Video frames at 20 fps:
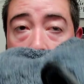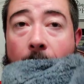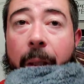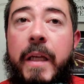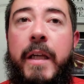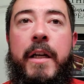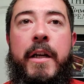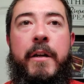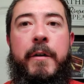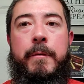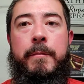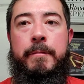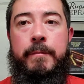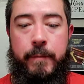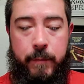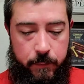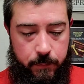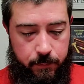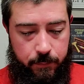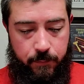you know,
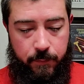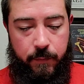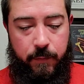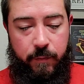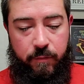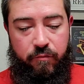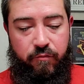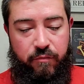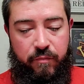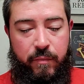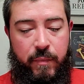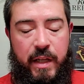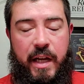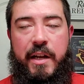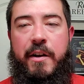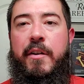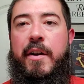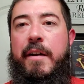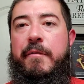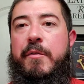I
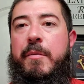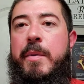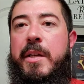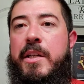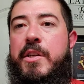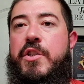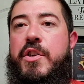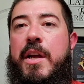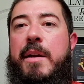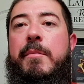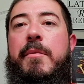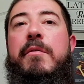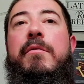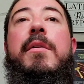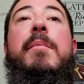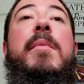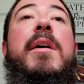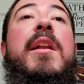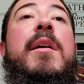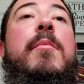don't have to be ashamed of
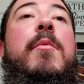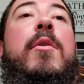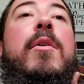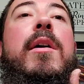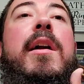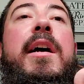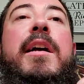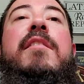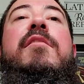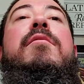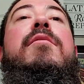him anymore. I can